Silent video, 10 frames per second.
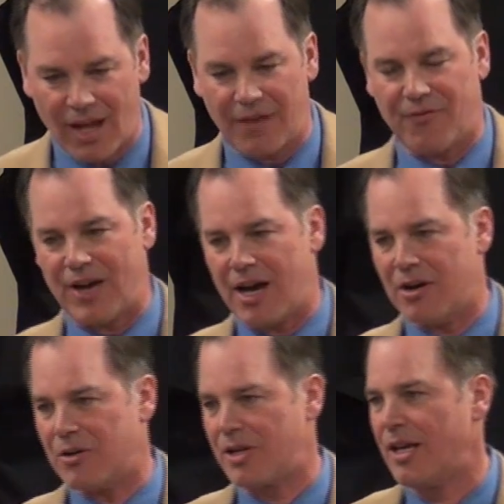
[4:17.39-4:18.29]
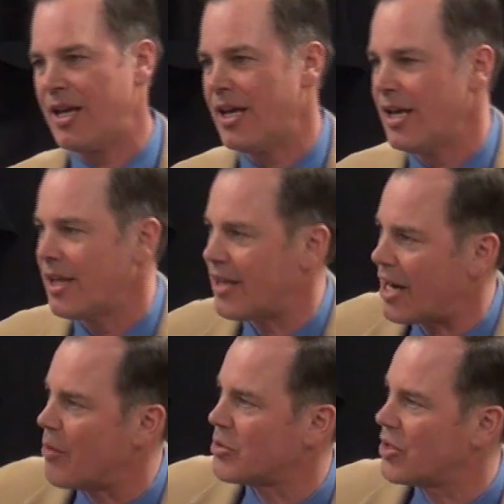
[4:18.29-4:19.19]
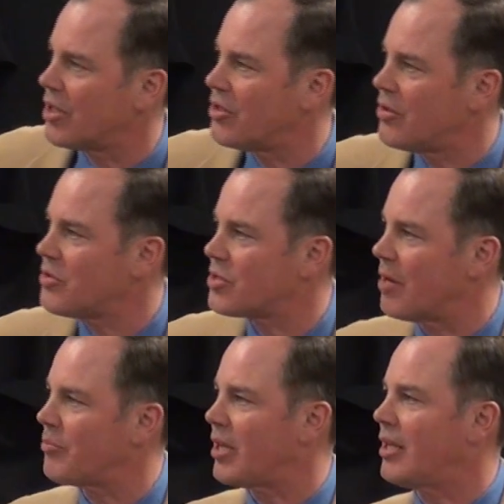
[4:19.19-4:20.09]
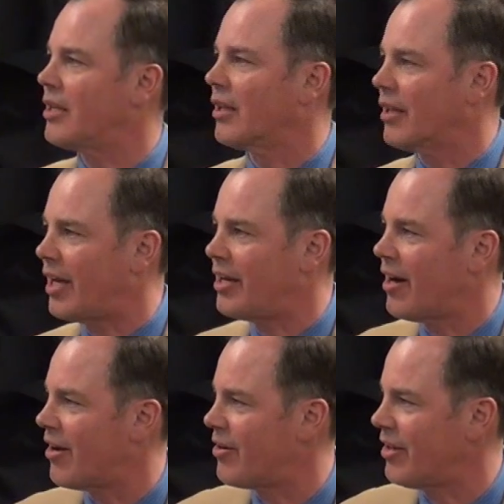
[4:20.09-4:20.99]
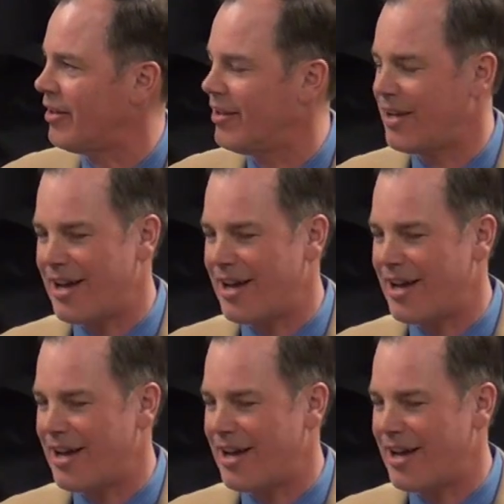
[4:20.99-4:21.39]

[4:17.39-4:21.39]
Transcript: I vowed that I was going to do something lighthearted.